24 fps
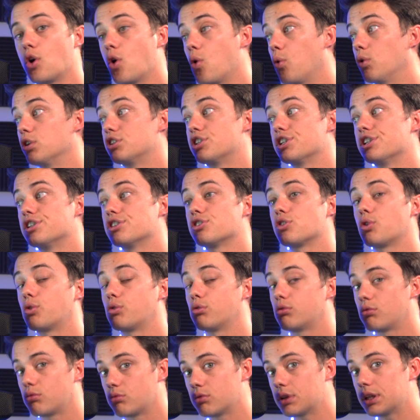which is
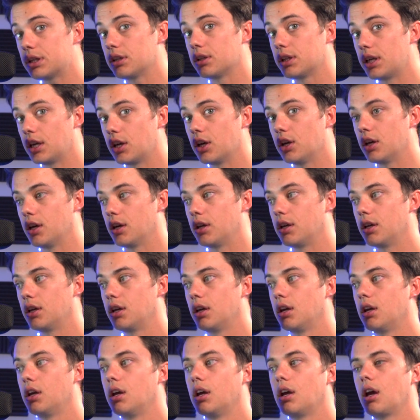really good.
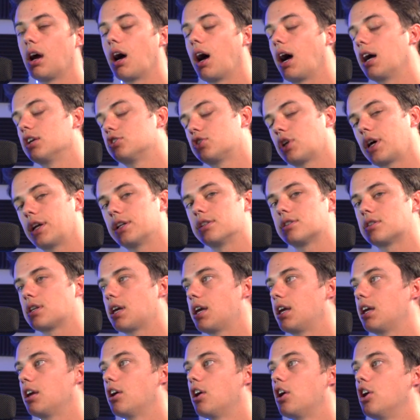I try to
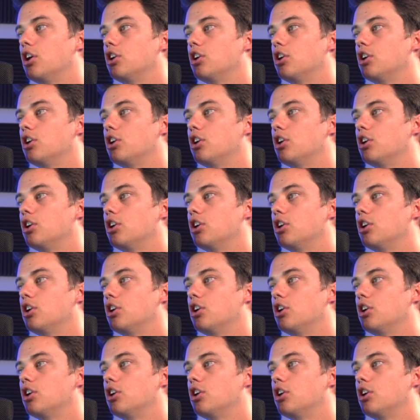say,